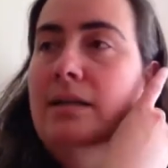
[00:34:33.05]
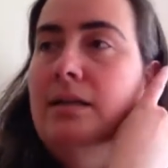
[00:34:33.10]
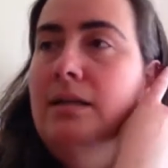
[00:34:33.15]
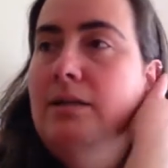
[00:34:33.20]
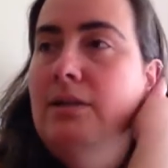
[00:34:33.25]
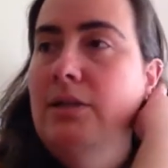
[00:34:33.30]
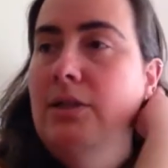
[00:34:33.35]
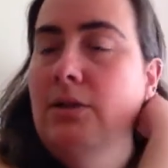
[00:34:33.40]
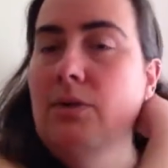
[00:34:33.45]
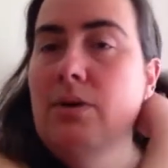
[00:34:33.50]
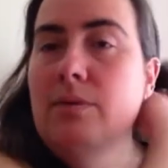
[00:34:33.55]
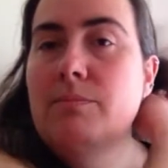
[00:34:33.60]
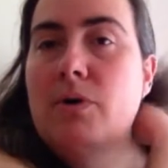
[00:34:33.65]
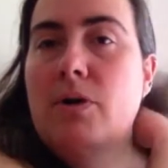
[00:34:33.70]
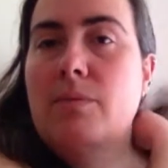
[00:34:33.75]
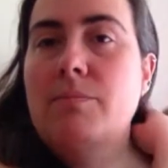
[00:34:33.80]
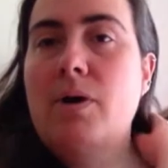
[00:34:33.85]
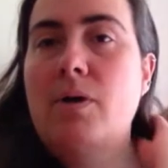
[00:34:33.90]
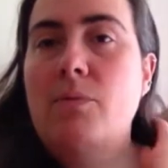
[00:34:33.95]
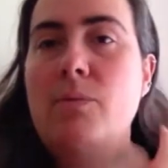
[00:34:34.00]
you know, I
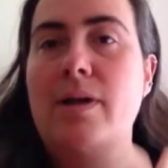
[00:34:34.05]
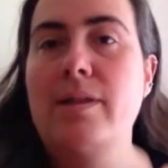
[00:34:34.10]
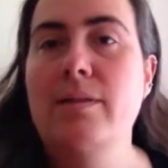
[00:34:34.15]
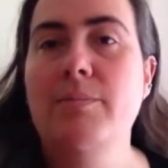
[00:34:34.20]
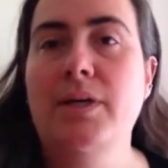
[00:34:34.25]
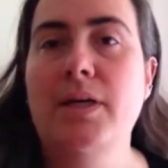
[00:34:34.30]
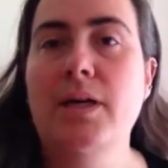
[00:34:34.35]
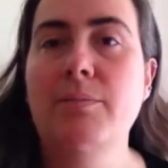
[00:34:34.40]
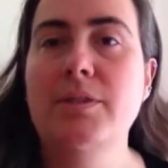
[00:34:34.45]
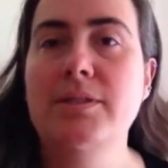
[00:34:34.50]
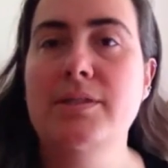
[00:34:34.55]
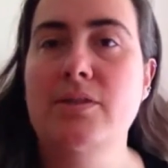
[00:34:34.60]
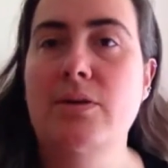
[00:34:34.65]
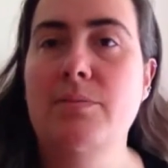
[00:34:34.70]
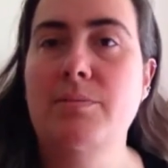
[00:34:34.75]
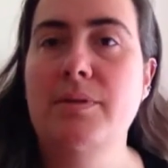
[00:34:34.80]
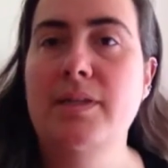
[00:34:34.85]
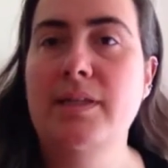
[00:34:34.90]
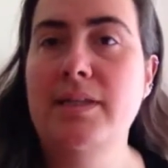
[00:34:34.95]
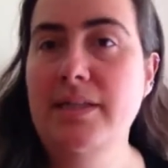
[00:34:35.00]
might wear them a couple of times,
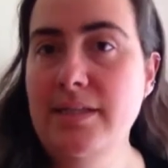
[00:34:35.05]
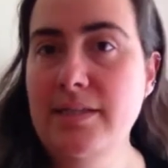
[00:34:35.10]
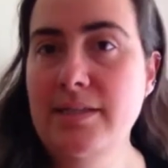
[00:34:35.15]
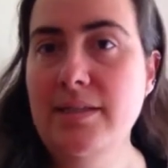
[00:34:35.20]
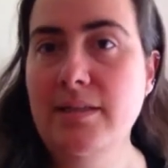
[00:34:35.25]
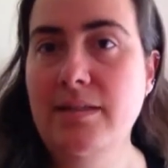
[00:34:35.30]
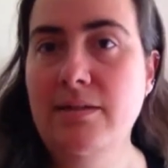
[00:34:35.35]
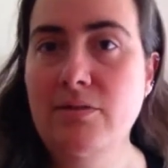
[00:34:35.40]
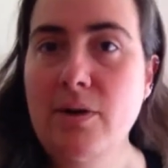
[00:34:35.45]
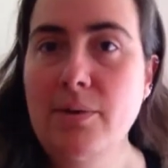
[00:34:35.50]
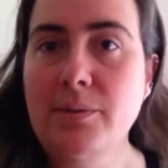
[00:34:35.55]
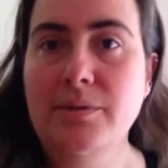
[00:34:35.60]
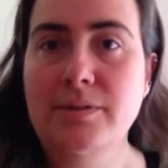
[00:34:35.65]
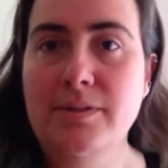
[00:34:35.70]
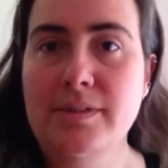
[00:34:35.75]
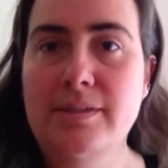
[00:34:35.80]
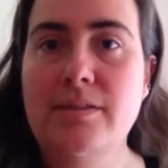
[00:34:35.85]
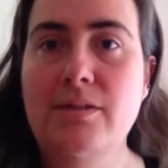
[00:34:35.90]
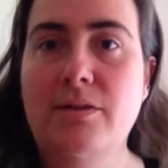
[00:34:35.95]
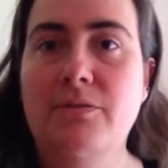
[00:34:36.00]
but the easy throw-on
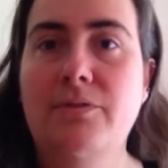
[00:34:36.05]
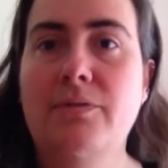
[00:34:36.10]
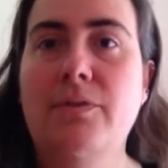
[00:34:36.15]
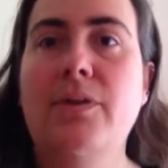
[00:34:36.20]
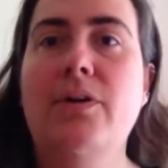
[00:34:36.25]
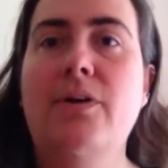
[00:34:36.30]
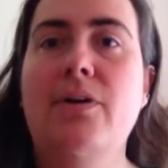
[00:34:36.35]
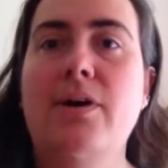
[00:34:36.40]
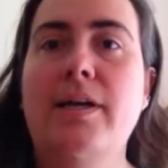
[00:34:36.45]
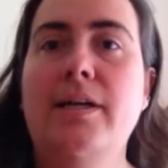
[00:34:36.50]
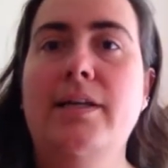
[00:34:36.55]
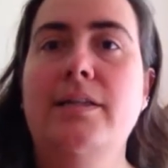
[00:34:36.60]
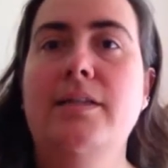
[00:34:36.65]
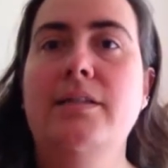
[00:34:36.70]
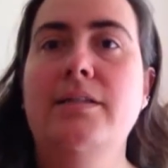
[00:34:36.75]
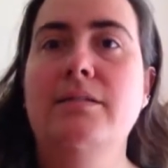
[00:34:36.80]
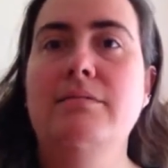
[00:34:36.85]
stuff that I